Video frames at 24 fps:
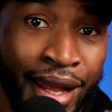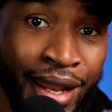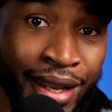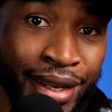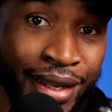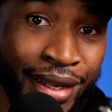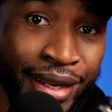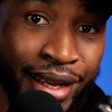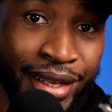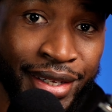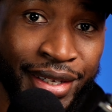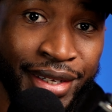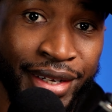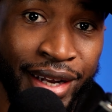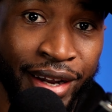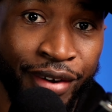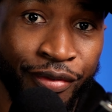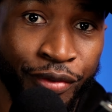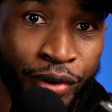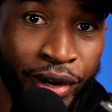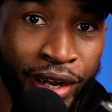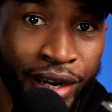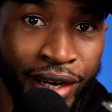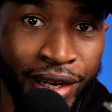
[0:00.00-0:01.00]
Let's dive
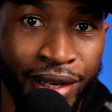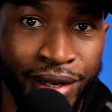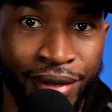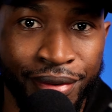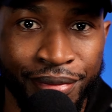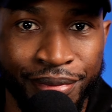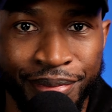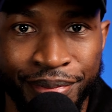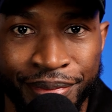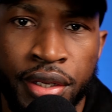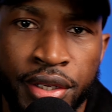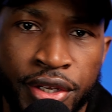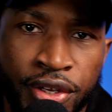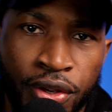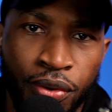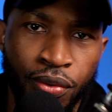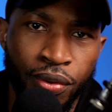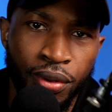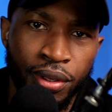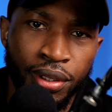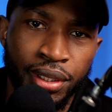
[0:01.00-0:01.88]
right in. So